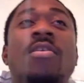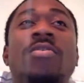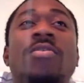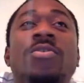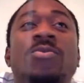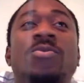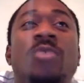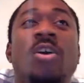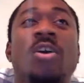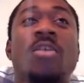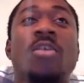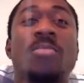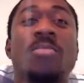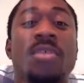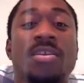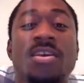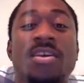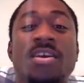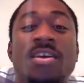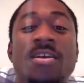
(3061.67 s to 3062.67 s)
as well,
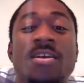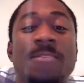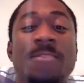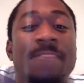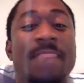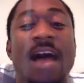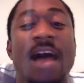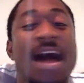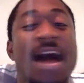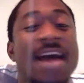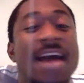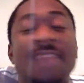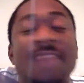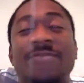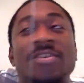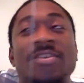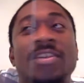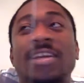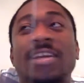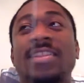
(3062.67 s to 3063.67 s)
but I
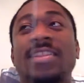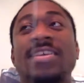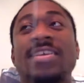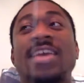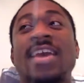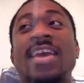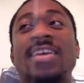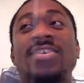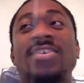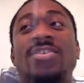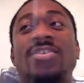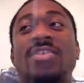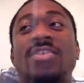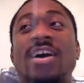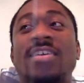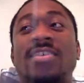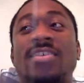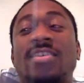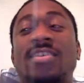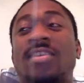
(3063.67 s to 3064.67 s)
feel like the Yankees are
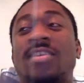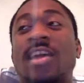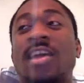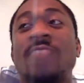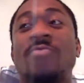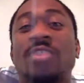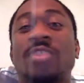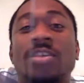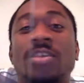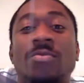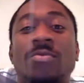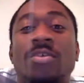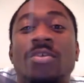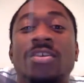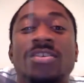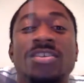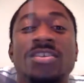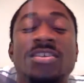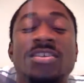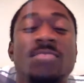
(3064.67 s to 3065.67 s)
not done, and I really want to
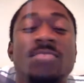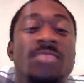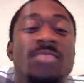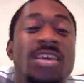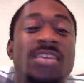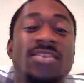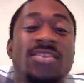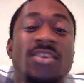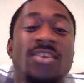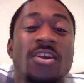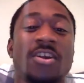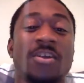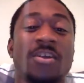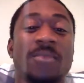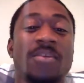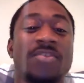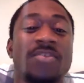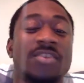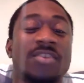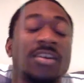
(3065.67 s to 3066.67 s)
see them get starting
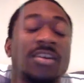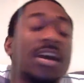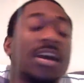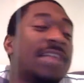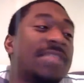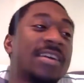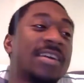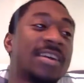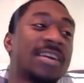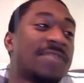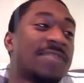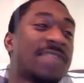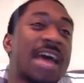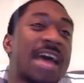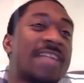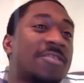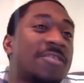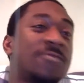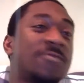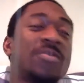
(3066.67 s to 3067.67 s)
pitching. I think if
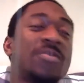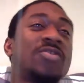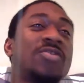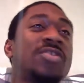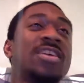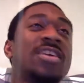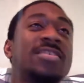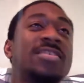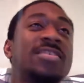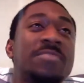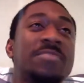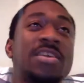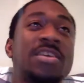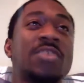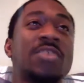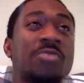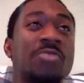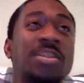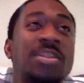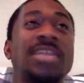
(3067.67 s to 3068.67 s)
that division ends up being
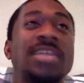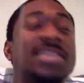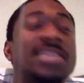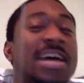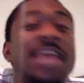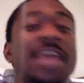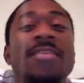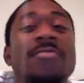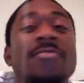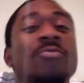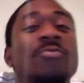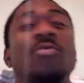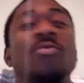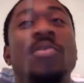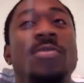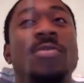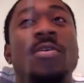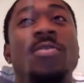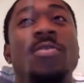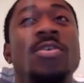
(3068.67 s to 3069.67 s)
really tight with
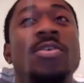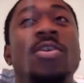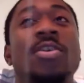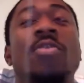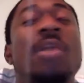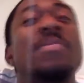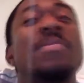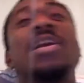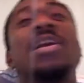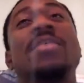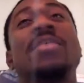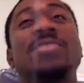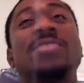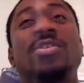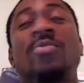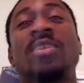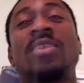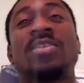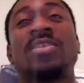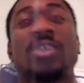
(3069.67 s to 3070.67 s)
obviously the
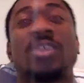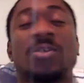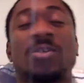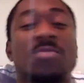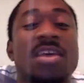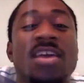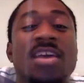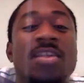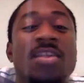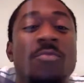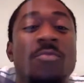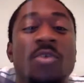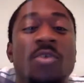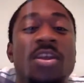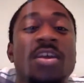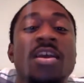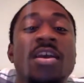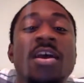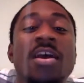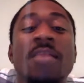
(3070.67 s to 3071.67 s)
Red Sox may end up
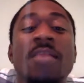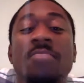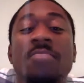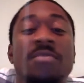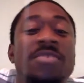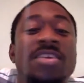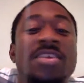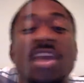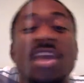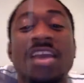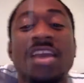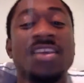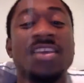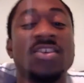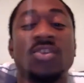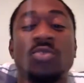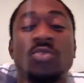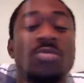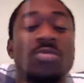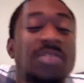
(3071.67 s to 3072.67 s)
winning, but if the Yankees
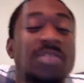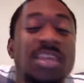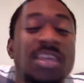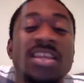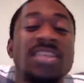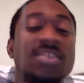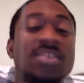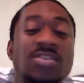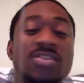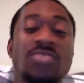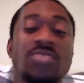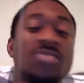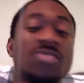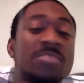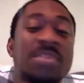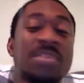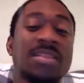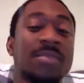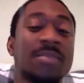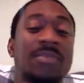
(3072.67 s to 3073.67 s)
do what they need to do to
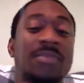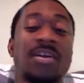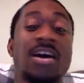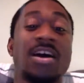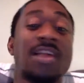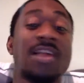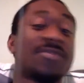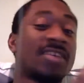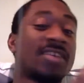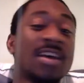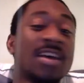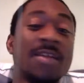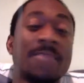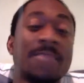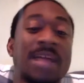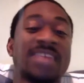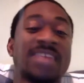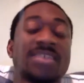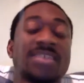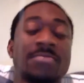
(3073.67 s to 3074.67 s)
make the playoffs,
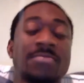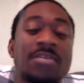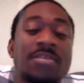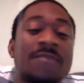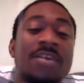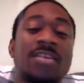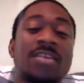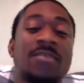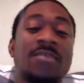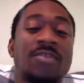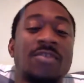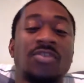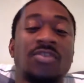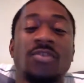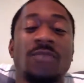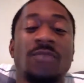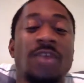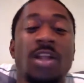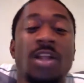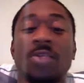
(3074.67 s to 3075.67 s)
that's going to be a fun division to
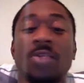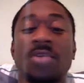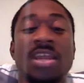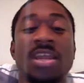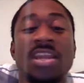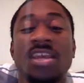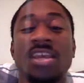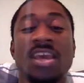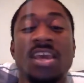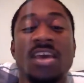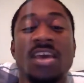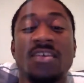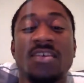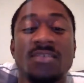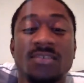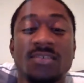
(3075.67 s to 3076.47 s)
follow in any case.